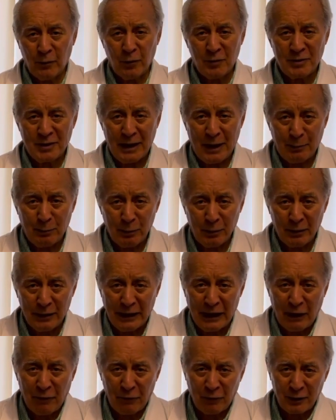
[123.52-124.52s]
example, the
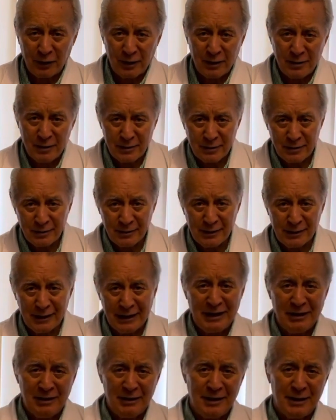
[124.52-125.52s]
Africans, the
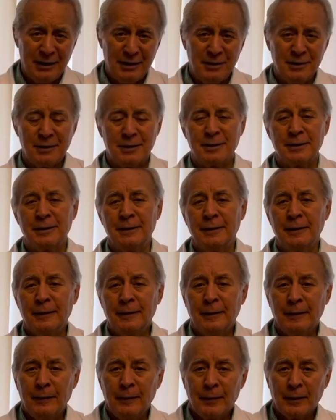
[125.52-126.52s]
Indians,
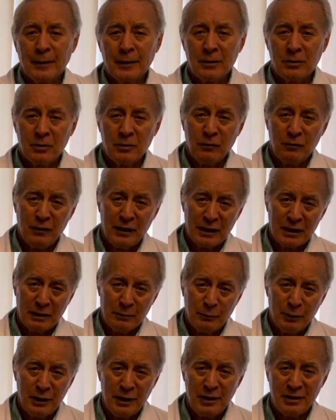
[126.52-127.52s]

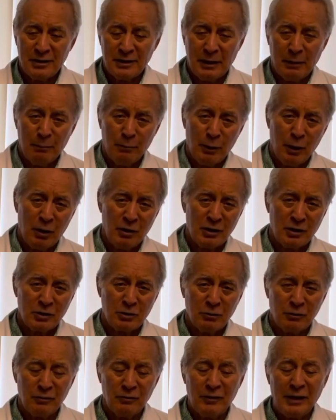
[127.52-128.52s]
Vietnamese, Cambodians, and
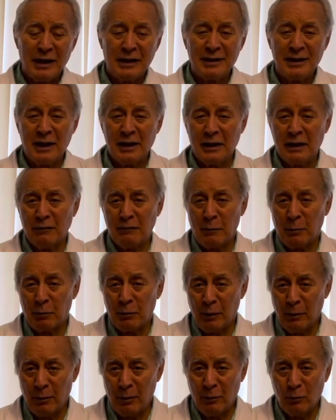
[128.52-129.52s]
so on, they tend to have a
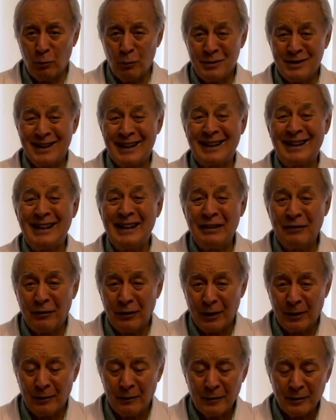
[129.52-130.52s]
problem with their
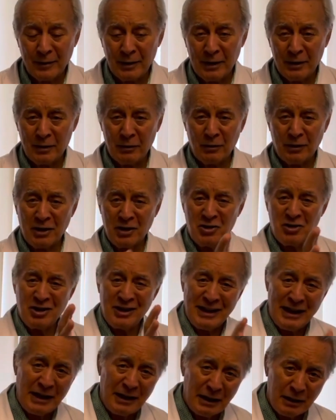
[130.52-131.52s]
liver. They've got a
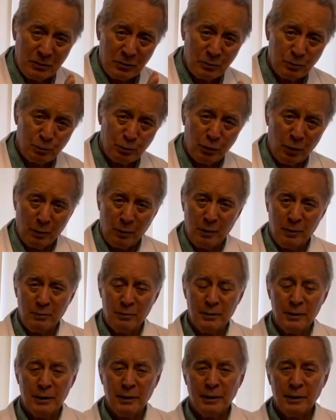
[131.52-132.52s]
genetic problem.